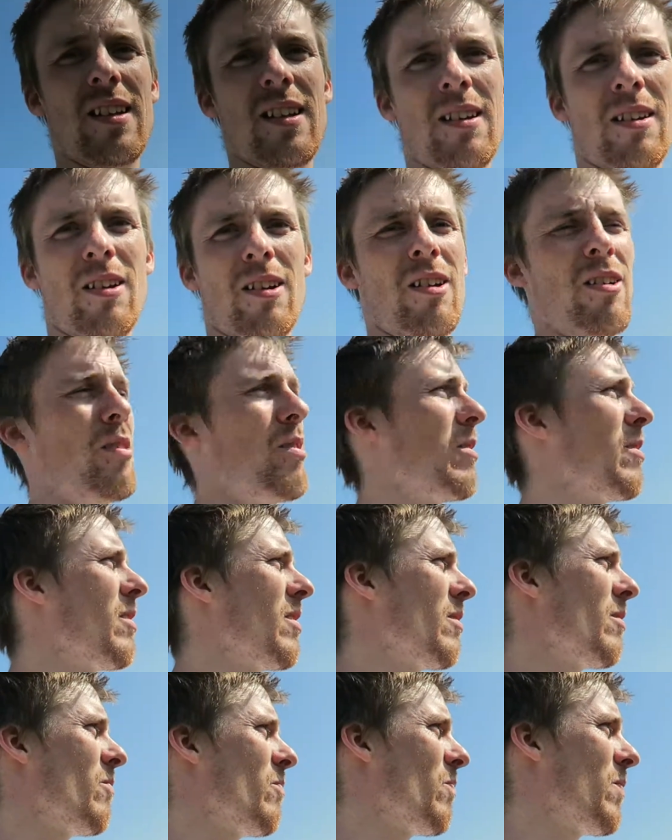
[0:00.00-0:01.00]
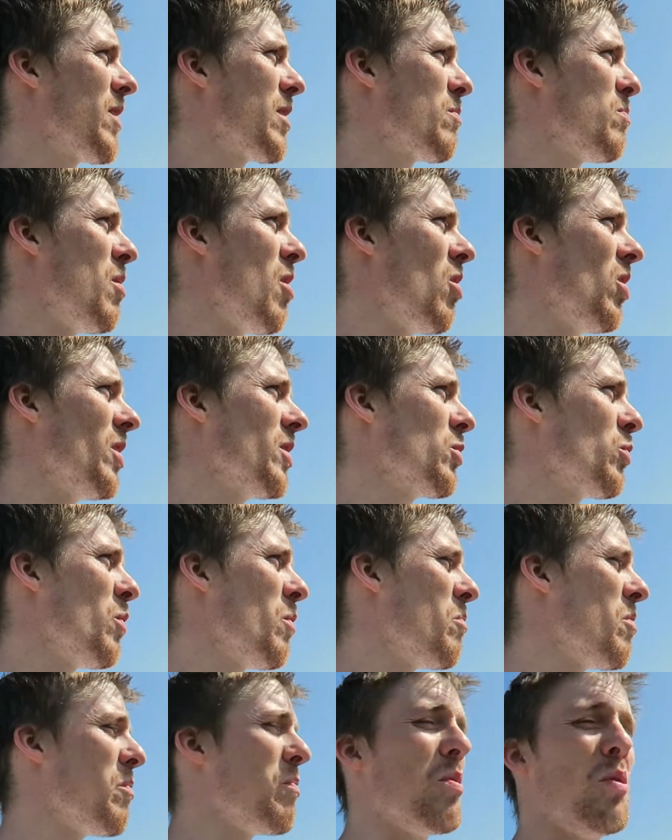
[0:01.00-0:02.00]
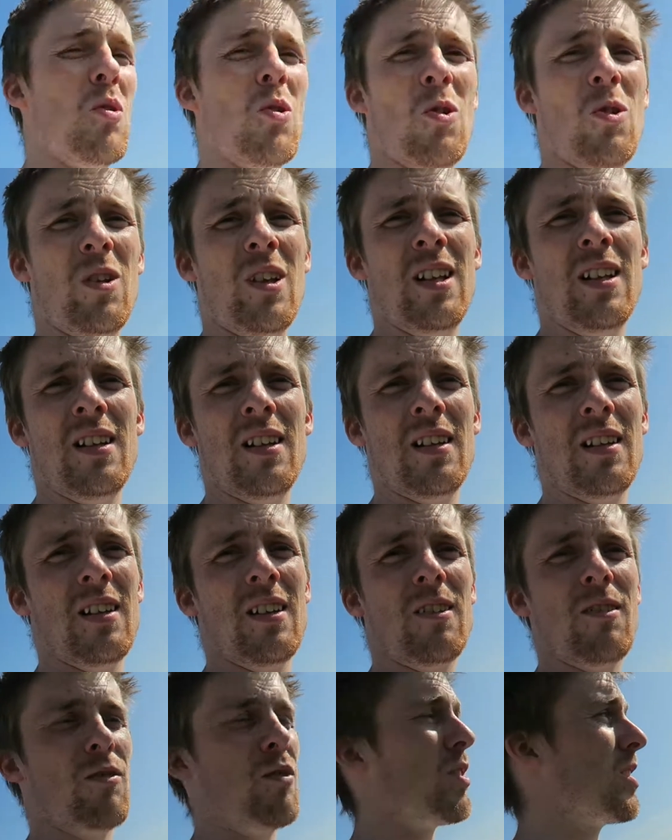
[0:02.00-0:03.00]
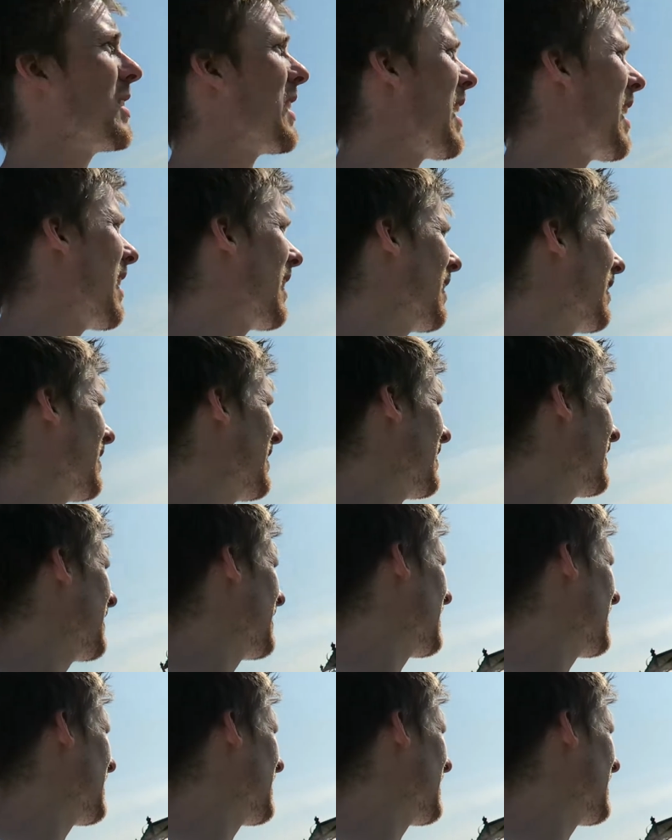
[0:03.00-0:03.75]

a, a smaller swimming pool for Tyler.